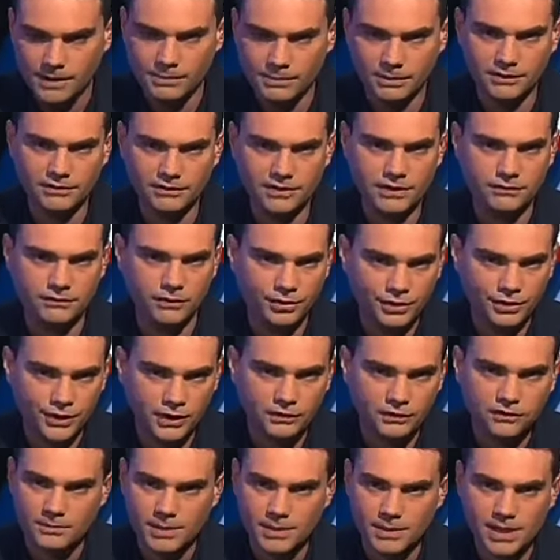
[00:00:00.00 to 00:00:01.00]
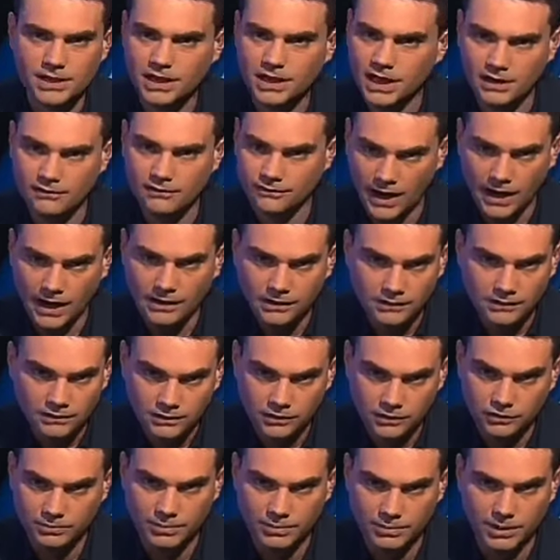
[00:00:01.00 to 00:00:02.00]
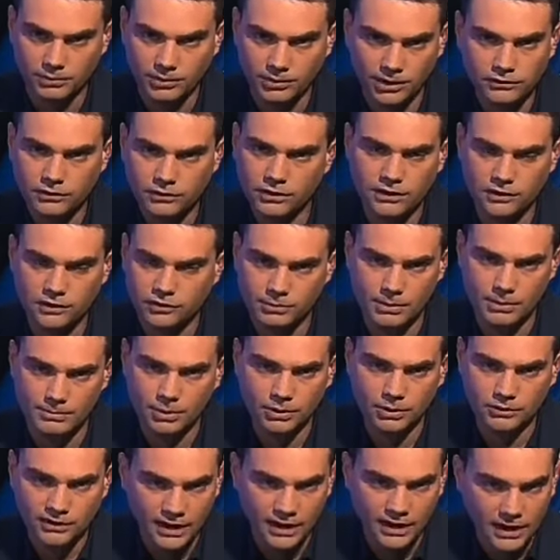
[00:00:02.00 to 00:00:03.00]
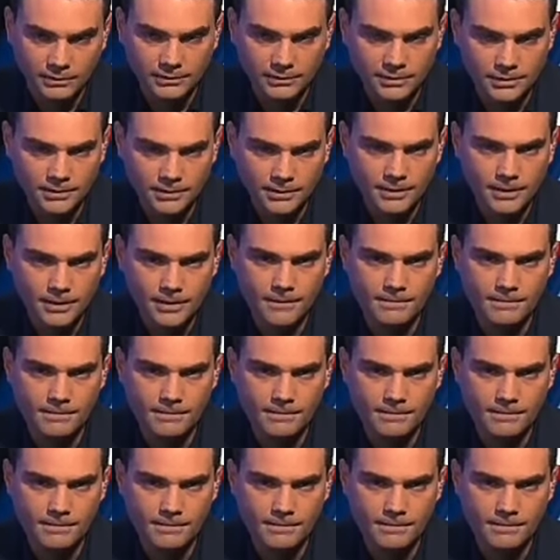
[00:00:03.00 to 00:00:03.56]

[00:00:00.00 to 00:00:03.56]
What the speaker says: They believe in evil things. The minute they get violent, they should be arrested and they should be put down.